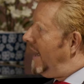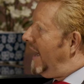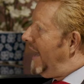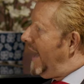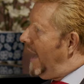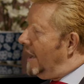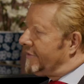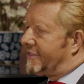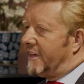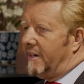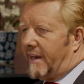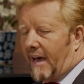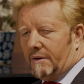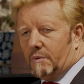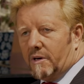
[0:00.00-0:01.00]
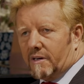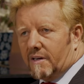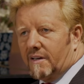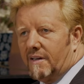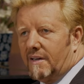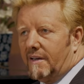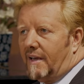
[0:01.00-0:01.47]
a healthy network.
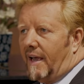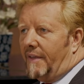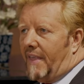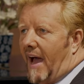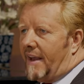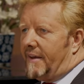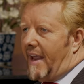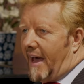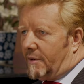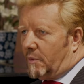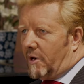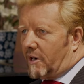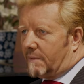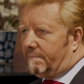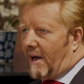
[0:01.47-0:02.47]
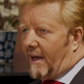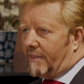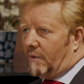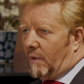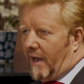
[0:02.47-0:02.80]
And that network, by the